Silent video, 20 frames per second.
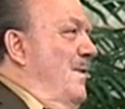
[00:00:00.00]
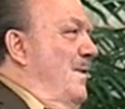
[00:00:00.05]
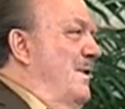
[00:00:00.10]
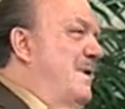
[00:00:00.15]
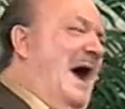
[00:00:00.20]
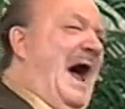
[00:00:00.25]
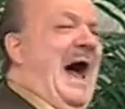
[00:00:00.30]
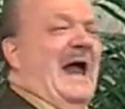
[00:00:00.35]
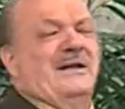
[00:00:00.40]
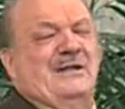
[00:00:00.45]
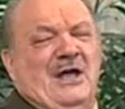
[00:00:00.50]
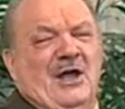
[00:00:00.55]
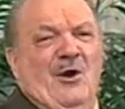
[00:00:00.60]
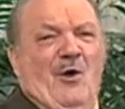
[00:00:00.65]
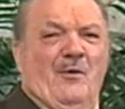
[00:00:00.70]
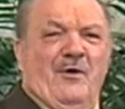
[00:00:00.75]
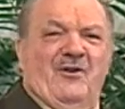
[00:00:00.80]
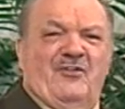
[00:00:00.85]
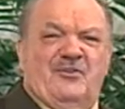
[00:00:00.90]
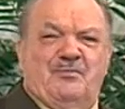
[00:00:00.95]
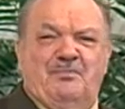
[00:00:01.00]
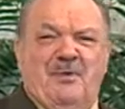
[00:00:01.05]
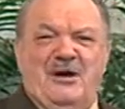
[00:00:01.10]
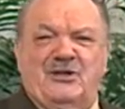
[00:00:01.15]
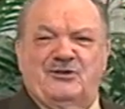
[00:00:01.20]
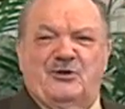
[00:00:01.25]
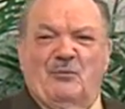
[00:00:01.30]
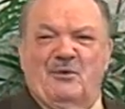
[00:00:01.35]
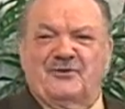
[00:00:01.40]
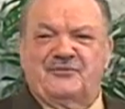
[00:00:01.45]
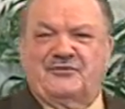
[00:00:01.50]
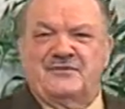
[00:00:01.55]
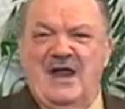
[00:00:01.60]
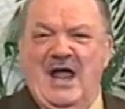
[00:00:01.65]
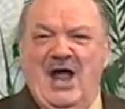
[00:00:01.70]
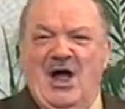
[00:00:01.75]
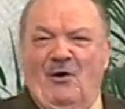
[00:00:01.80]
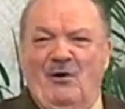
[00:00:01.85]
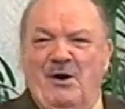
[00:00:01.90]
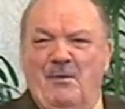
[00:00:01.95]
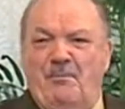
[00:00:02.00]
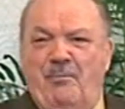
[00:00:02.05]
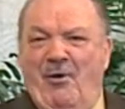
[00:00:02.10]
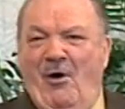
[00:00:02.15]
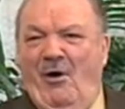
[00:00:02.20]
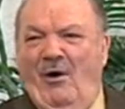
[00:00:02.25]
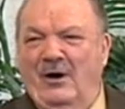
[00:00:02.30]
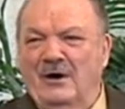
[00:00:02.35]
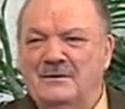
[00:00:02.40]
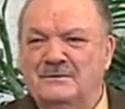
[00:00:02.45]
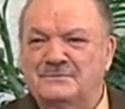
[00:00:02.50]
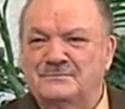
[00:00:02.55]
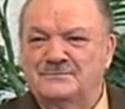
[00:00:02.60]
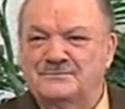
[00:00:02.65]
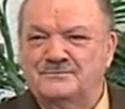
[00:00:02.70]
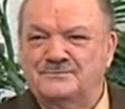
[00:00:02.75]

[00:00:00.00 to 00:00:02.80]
God can only speak to us now in part.